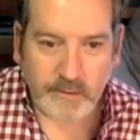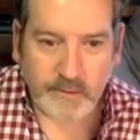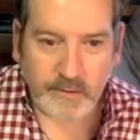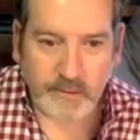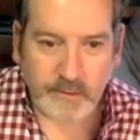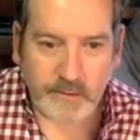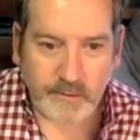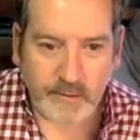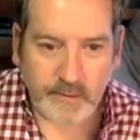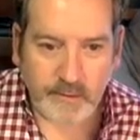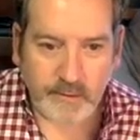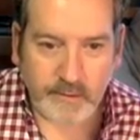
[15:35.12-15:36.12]

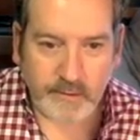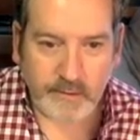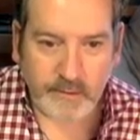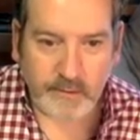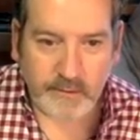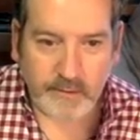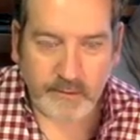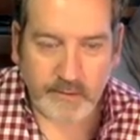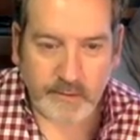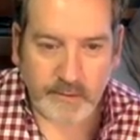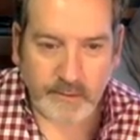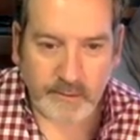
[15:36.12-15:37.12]

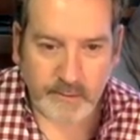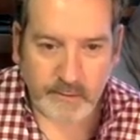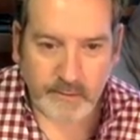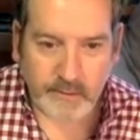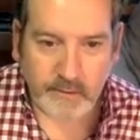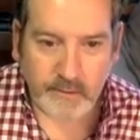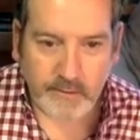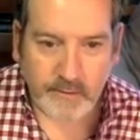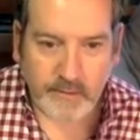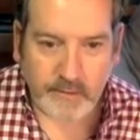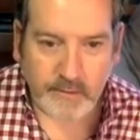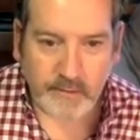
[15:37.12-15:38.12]

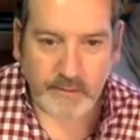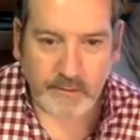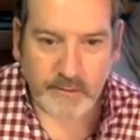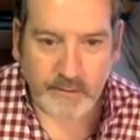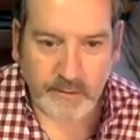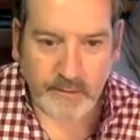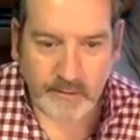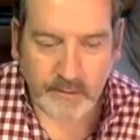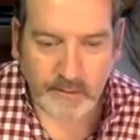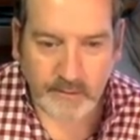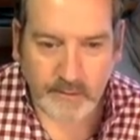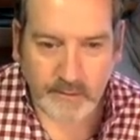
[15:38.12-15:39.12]

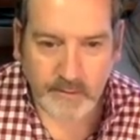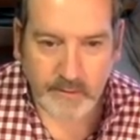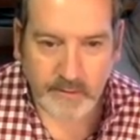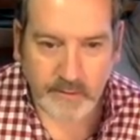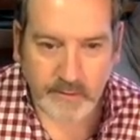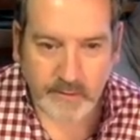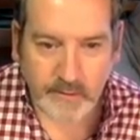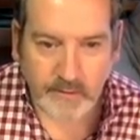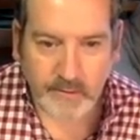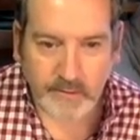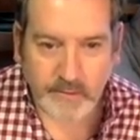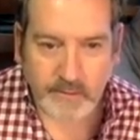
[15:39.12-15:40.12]

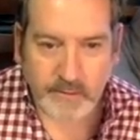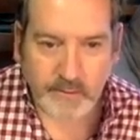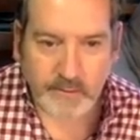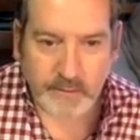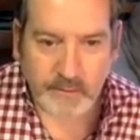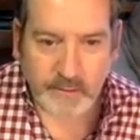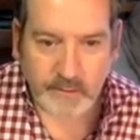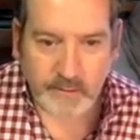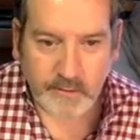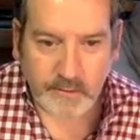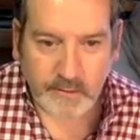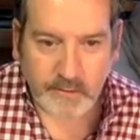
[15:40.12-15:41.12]

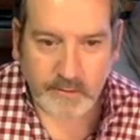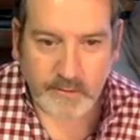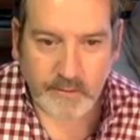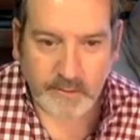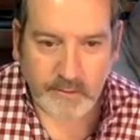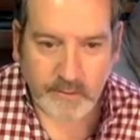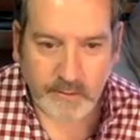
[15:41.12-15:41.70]
The person shown says nothing.